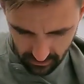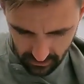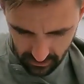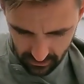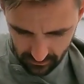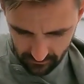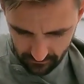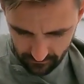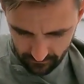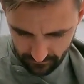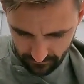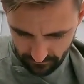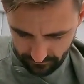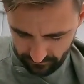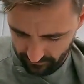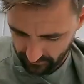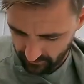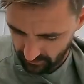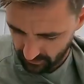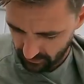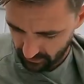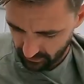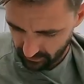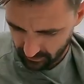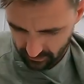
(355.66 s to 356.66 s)
Now,
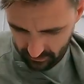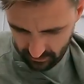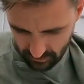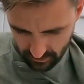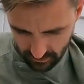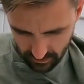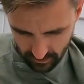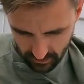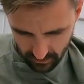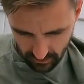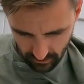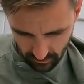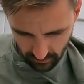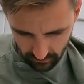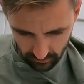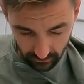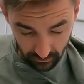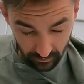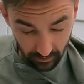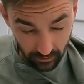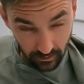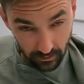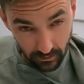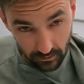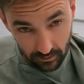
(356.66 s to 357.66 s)

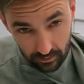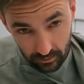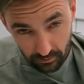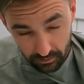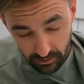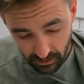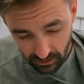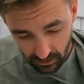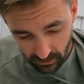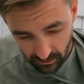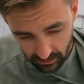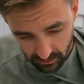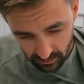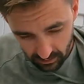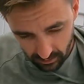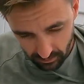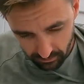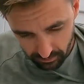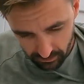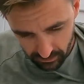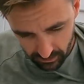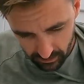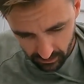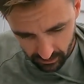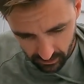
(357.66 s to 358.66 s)
luckily this will be
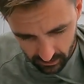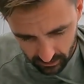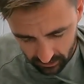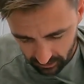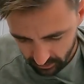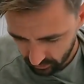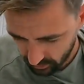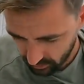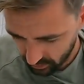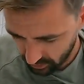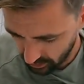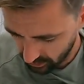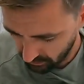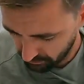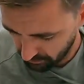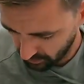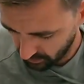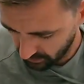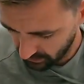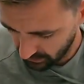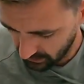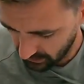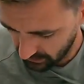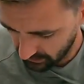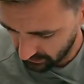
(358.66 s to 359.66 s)
super
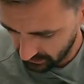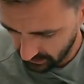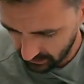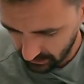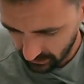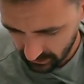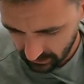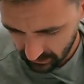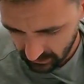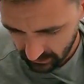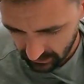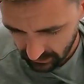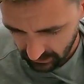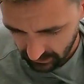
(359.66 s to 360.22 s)
easy